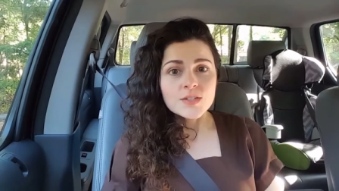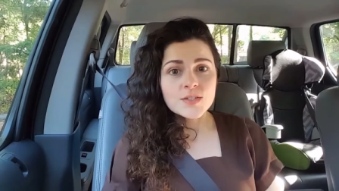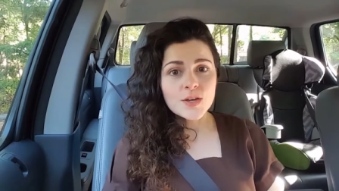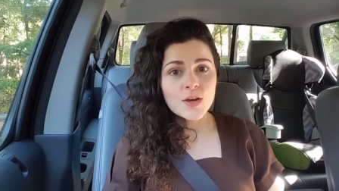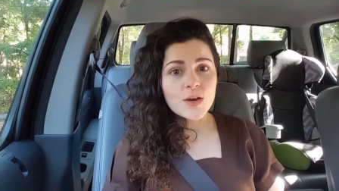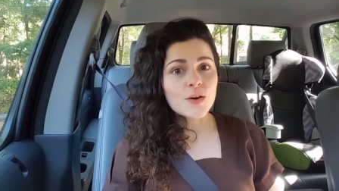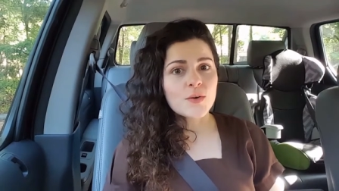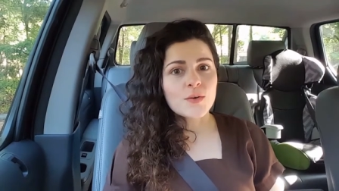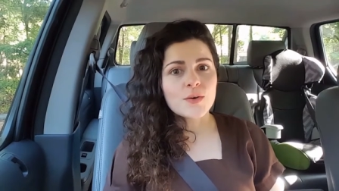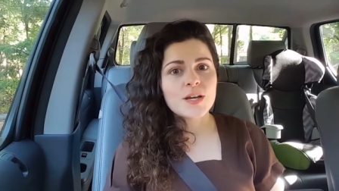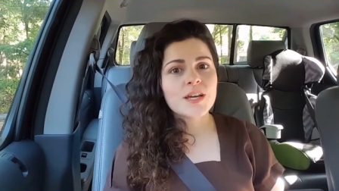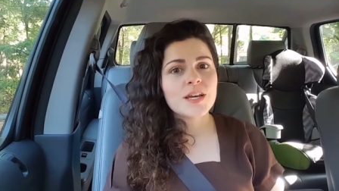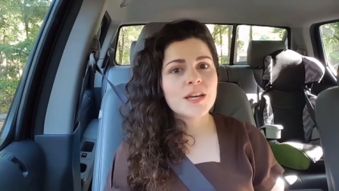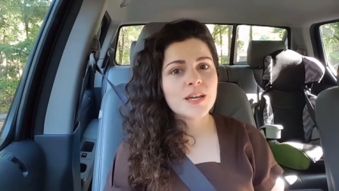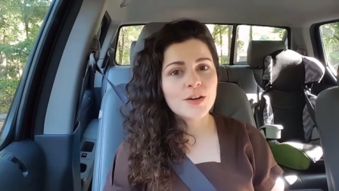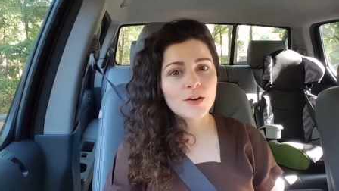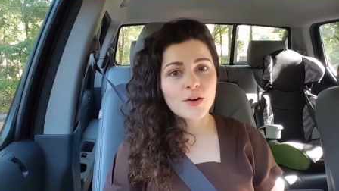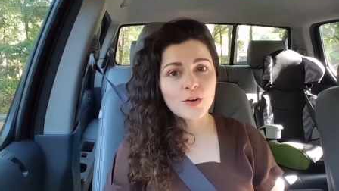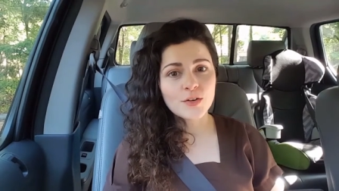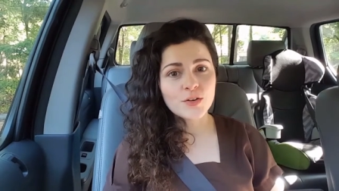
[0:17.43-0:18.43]
So,
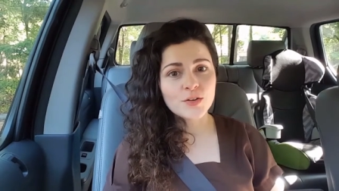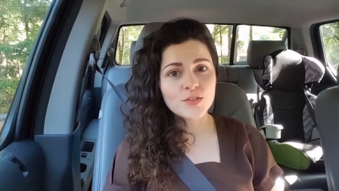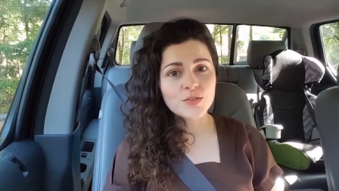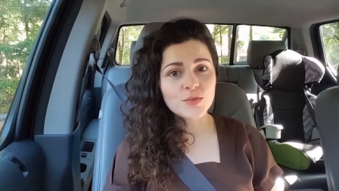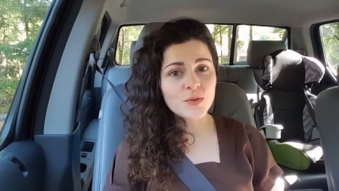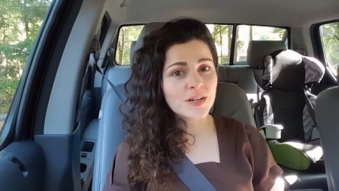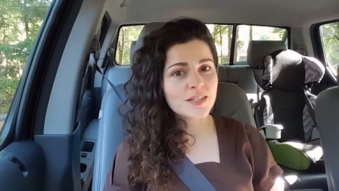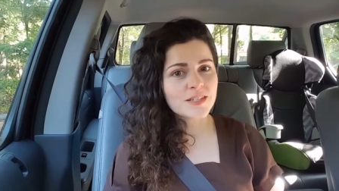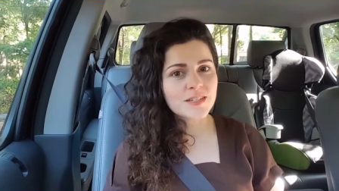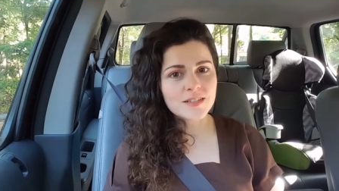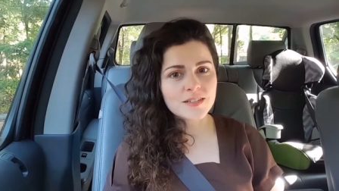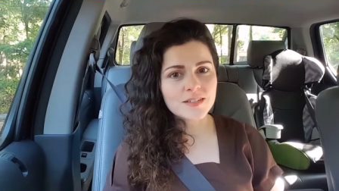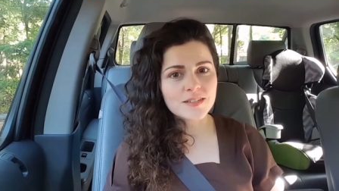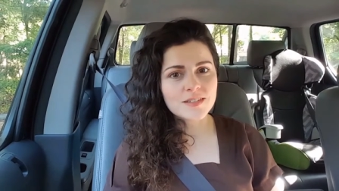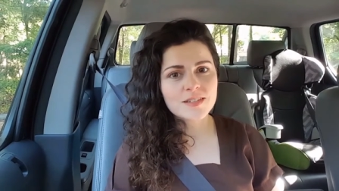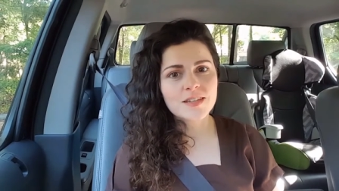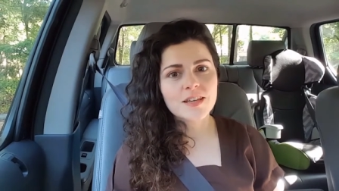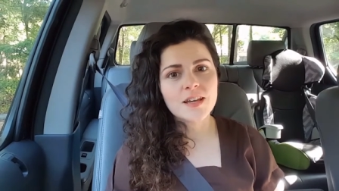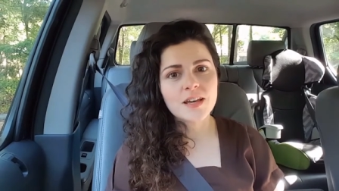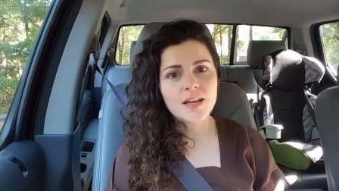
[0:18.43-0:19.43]
here are your
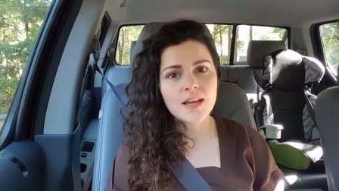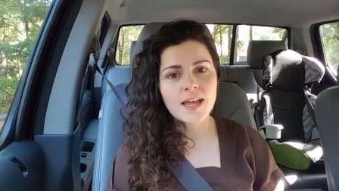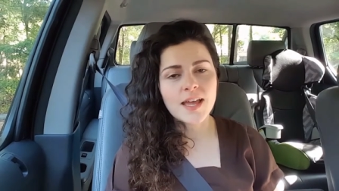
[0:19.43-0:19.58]
choices.